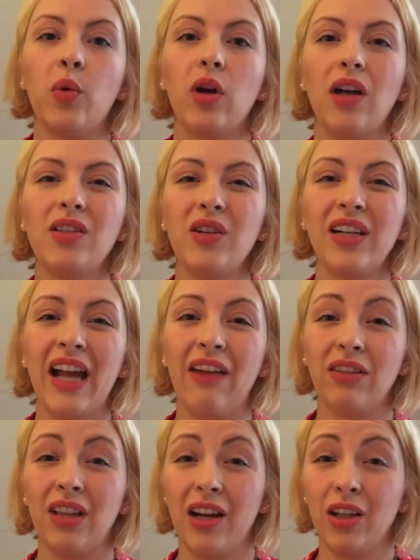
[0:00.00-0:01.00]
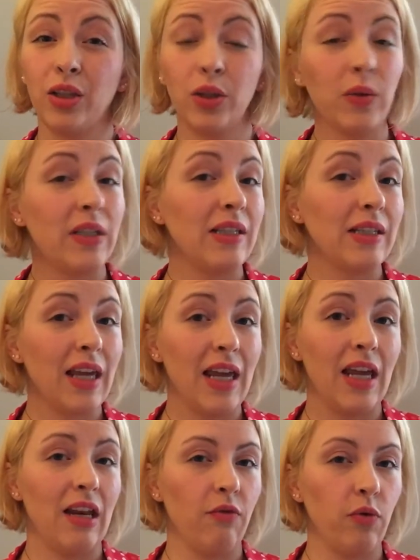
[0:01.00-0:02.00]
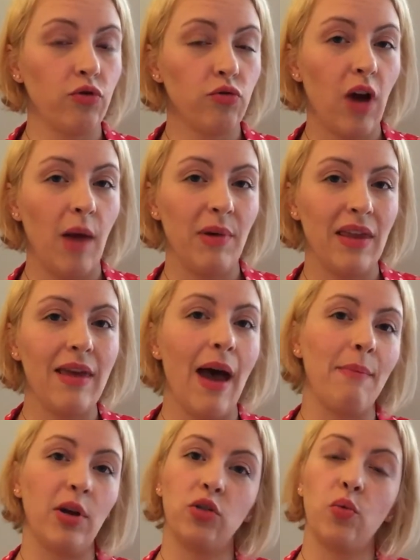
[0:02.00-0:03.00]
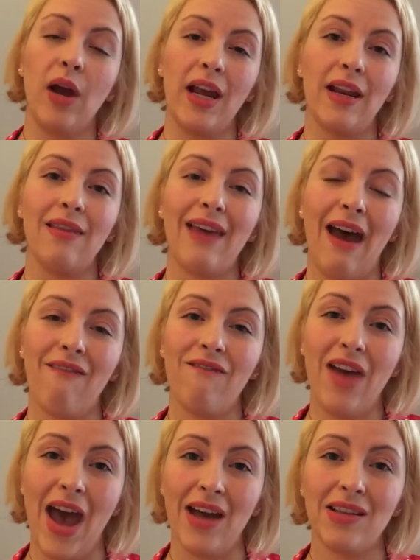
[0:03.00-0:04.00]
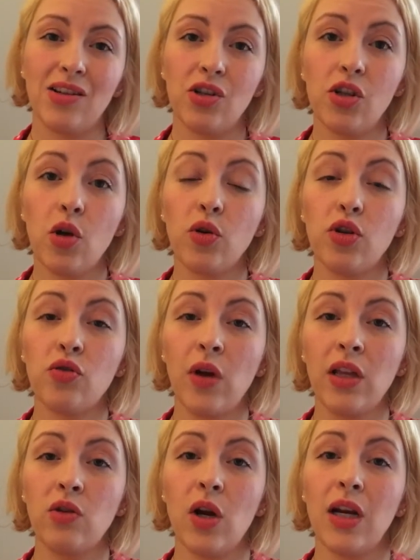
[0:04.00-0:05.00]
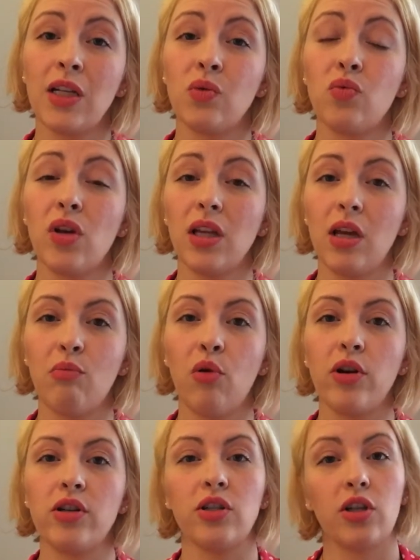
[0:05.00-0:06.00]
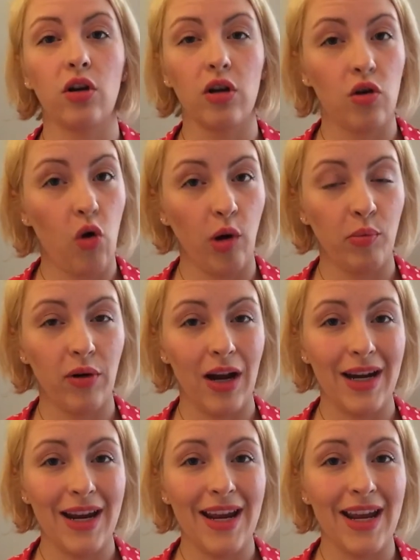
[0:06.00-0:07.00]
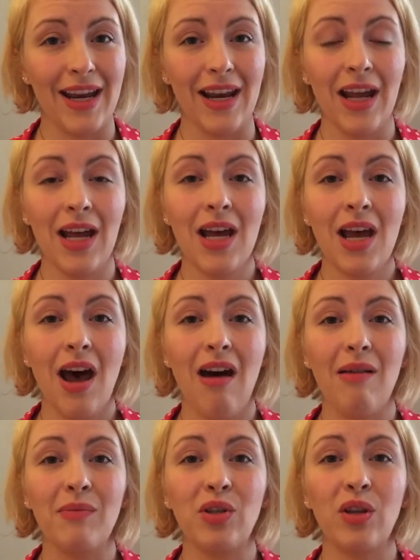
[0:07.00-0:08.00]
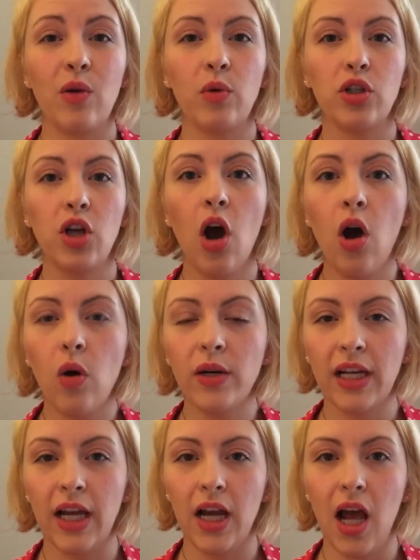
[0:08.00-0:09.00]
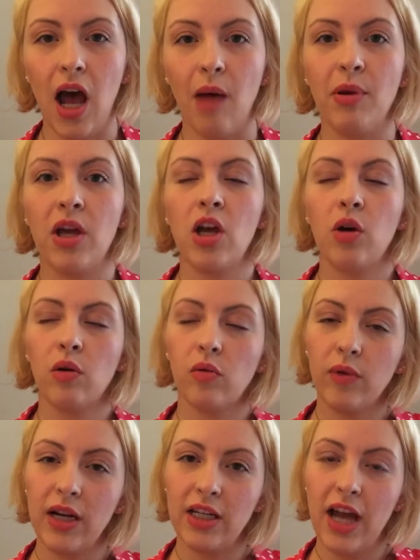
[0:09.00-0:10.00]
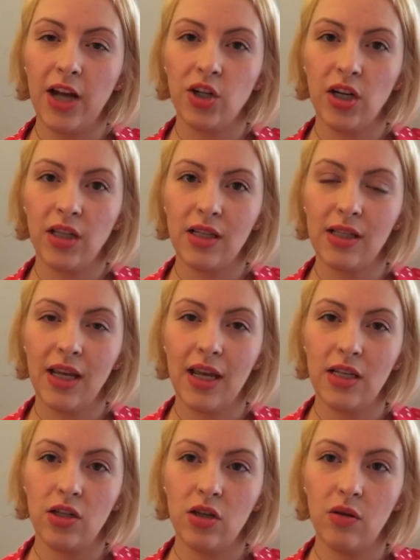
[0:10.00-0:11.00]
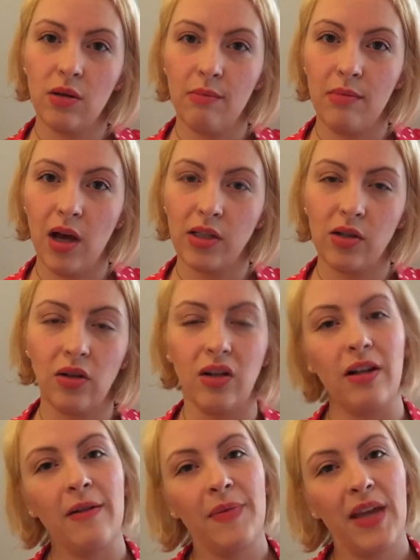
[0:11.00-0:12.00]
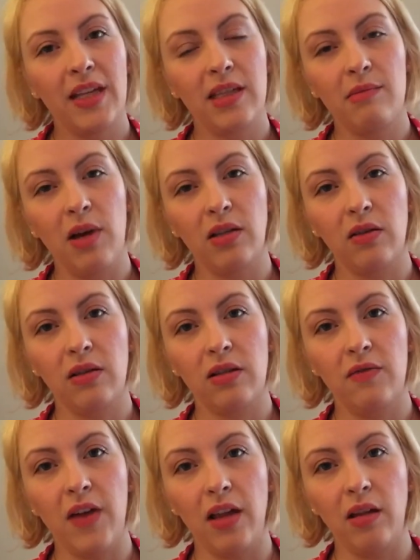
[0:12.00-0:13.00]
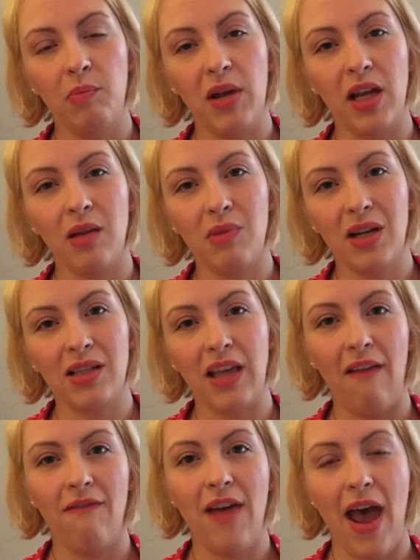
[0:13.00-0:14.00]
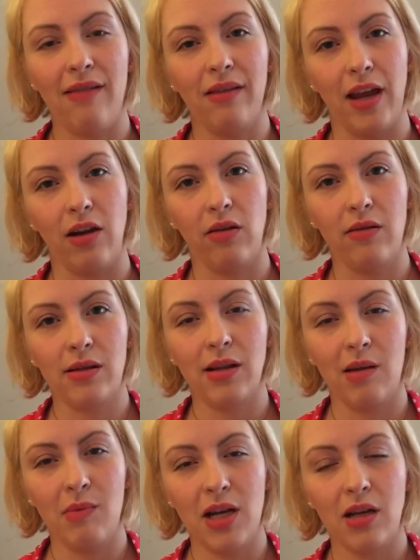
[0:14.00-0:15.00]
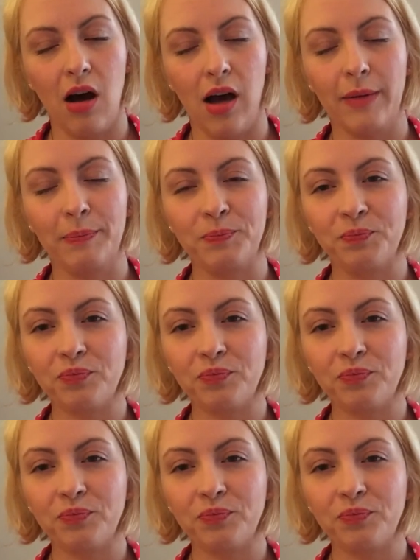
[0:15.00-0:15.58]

we're also going to have a lot of loose skin if we're dropping that much weight that fast. So strength training is really important to incorporate in so that we're toning it up. We're reattaching the skin to the muscle as the muscle's developing, because that fat layer is going to be gone.